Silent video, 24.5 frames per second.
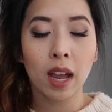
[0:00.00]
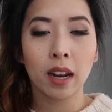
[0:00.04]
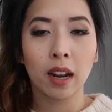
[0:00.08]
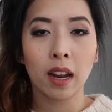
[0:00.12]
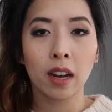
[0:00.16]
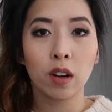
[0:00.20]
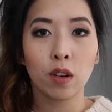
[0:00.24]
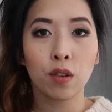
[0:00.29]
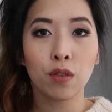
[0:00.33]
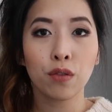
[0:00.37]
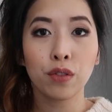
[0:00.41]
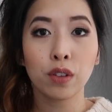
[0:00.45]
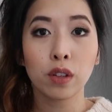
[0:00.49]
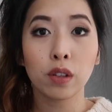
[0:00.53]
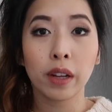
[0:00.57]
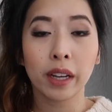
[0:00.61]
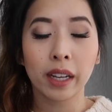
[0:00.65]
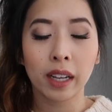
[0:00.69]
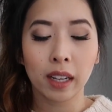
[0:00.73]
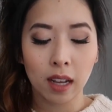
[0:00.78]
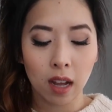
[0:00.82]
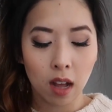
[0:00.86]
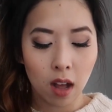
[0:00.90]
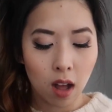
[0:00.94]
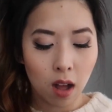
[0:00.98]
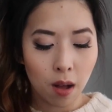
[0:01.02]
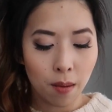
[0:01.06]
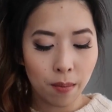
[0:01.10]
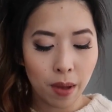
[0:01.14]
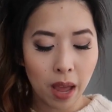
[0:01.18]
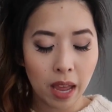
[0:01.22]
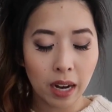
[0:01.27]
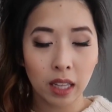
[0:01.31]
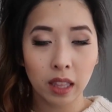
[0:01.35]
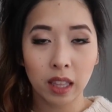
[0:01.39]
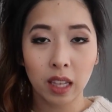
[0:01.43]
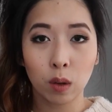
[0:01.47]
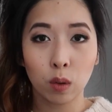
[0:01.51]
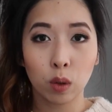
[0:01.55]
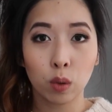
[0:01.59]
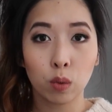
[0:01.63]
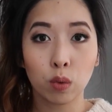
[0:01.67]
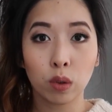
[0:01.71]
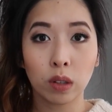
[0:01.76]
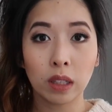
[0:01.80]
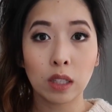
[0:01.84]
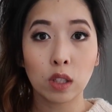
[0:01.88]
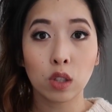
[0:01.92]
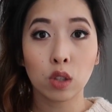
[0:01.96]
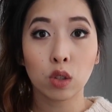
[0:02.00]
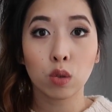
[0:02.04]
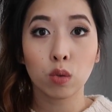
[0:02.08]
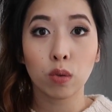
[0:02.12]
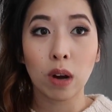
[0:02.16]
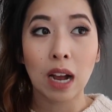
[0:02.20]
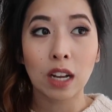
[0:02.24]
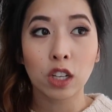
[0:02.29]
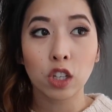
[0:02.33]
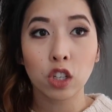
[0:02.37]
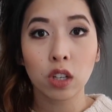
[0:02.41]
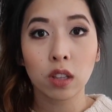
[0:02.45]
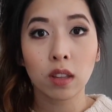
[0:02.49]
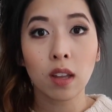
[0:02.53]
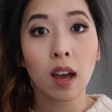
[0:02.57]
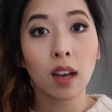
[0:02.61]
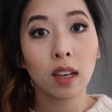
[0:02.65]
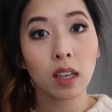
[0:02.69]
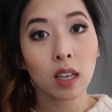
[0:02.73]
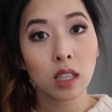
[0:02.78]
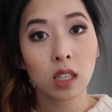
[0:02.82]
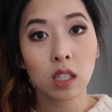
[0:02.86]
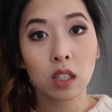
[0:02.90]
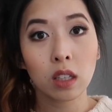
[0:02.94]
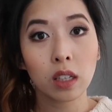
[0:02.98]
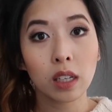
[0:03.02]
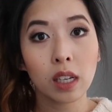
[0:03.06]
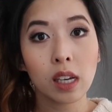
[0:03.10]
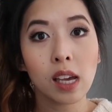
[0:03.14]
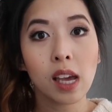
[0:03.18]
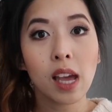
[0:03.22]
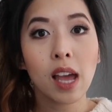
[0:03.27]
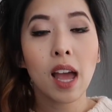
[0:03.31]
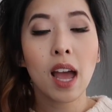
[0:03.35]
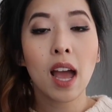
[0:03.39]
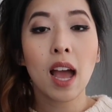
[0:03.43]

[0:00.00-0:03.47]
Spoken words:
and I don't feel like anything would really scratch it that easily,